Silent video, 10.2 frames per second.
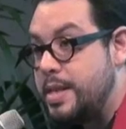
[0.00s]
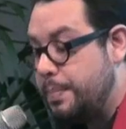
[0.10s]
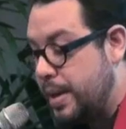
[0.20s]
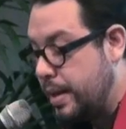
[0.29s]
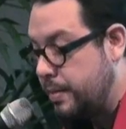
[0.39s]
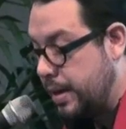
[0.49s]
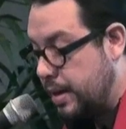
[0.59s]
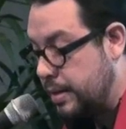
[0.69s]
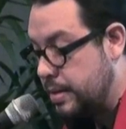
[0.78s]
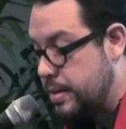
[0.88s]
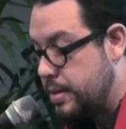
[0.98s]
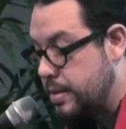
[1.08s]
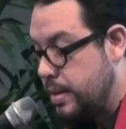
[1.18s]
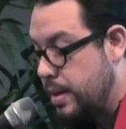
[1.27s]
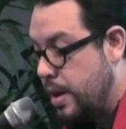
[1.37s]
disciplinary lines
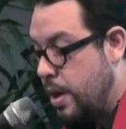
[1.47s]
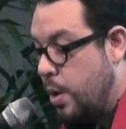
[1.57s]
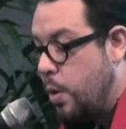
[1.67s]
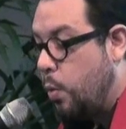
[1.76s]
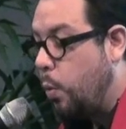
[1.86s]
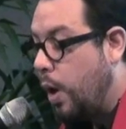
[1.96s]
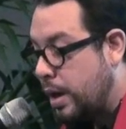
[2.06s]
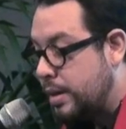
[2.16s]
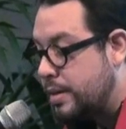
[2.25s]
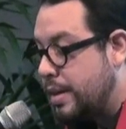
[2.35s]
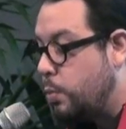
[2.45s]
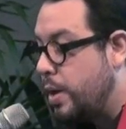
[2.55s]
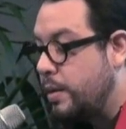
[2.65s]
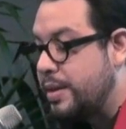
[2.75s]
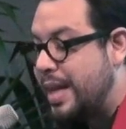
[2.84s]
one that
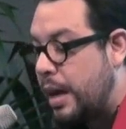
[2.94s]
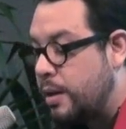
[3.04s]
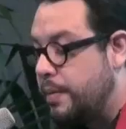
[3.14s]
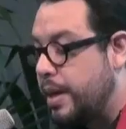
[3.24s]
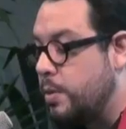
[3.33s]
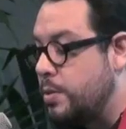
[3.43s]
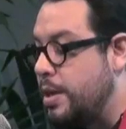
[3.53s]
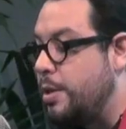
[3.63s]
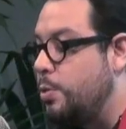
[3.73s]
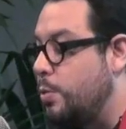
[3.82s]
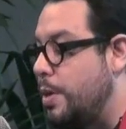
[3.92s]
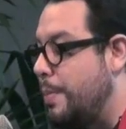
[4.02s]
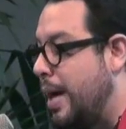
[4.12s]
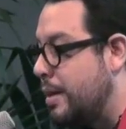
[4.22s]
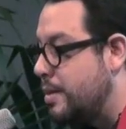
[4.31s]
will undoubtedly continue to
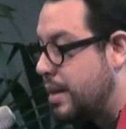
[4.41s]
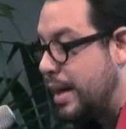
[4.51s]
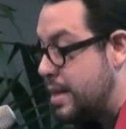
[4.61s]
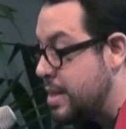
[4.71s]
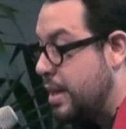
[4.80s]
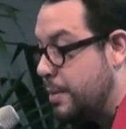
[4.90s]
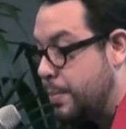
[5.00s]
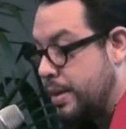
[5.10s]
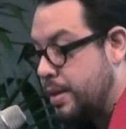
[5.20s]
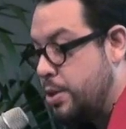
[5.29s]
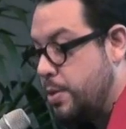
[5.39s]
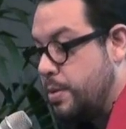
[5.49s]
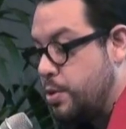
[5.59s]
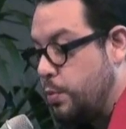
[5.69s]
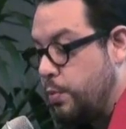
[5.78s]
demand classical
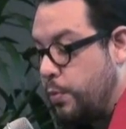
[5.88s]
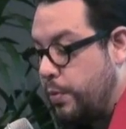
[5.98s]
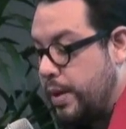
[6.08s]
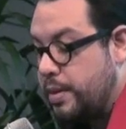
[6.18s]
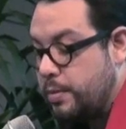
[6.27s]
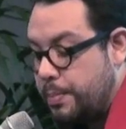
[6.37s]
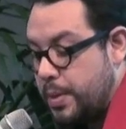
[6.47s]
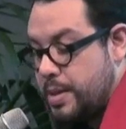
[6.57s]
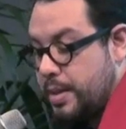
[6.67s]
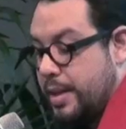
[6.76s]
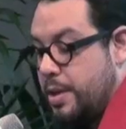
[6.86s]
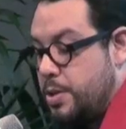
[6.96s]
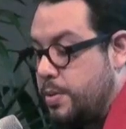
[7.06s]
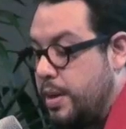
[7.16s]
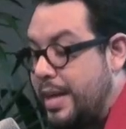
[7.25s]
practitioners to fulfill the
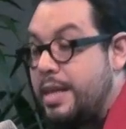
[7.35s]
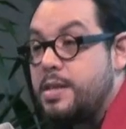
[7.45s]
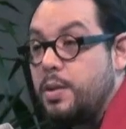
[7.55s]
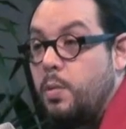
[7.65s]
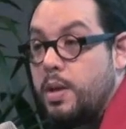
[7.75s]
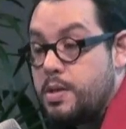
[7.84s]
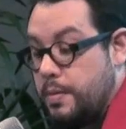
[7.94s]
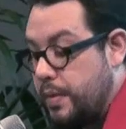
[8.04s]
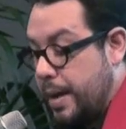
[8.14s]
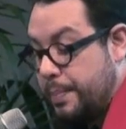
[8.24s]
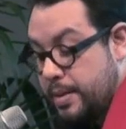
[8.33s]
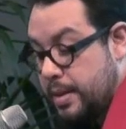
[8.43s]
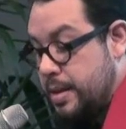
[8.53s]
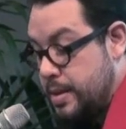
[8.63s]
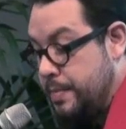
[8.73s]
representational needs and wants of
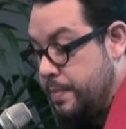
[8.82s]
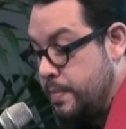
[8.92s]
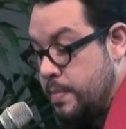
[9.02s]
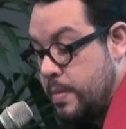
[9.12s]
capitalism,